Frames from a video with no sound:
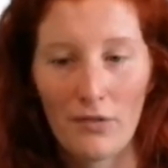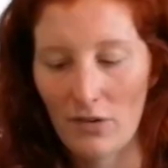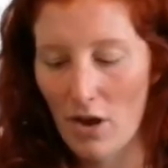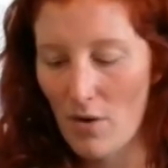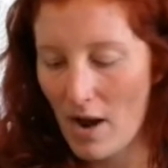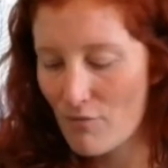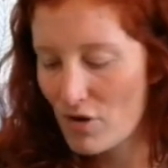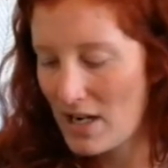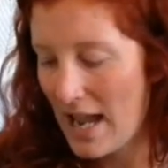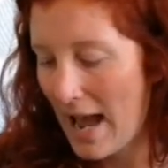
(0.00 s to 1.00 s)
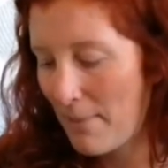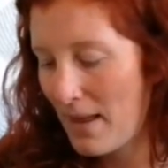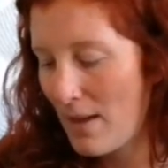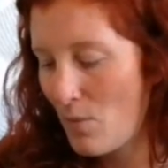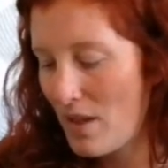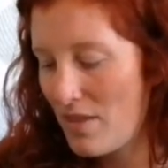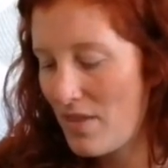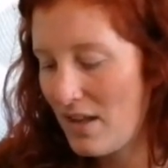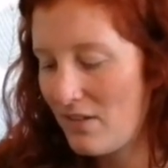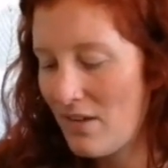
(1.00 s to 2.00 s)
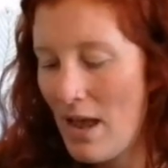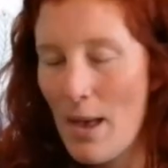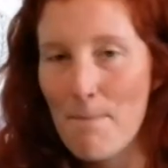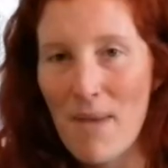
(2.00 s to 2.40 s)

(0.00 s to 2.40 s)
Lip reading: so I'm really happy with this